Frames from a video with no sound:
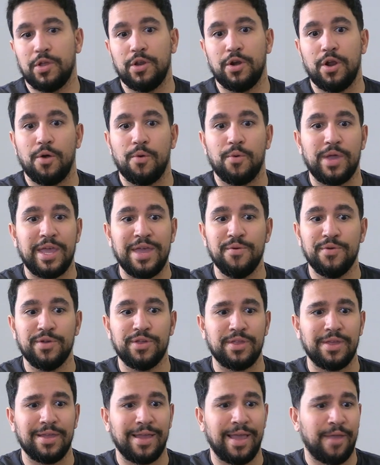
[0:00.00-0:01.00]
he
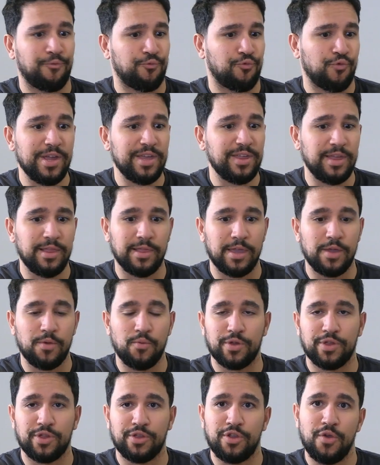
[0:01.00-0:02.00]
was recently
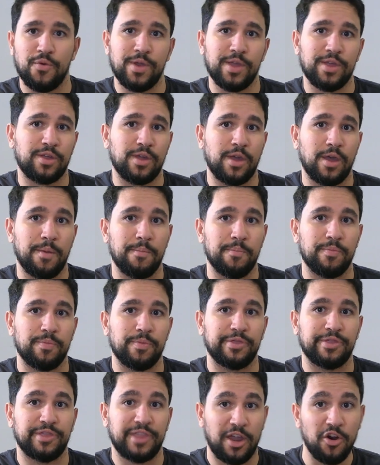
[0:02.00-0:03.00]
doing some
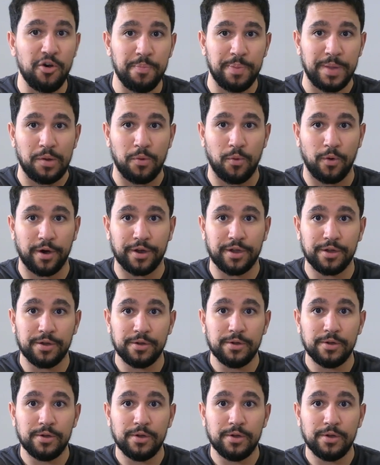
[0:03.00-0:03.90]
therapy work